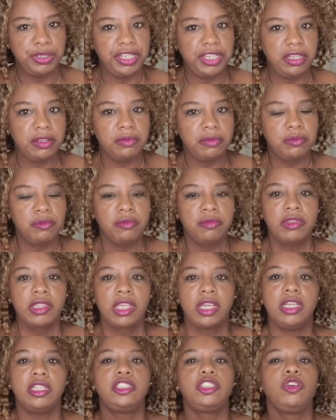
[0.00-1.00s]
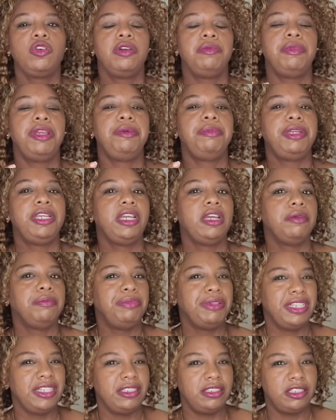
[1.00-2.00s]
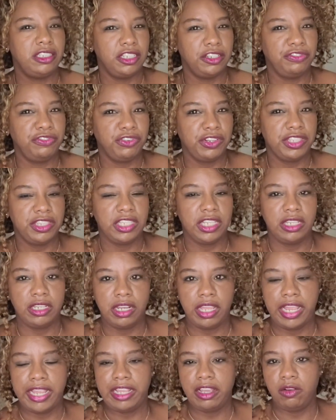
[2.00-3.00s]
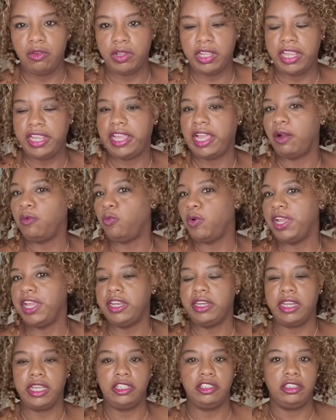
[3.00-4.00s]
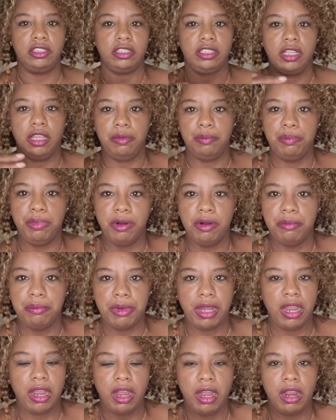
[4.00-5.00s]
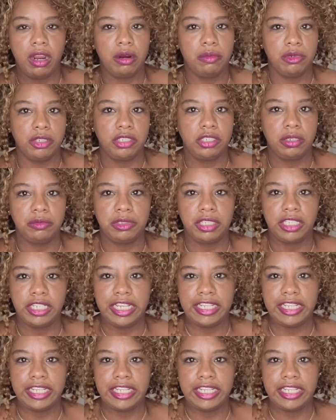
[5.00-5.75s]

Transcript: And so it may be a bit different than like, okay, I went and I bumped my arm or something like that.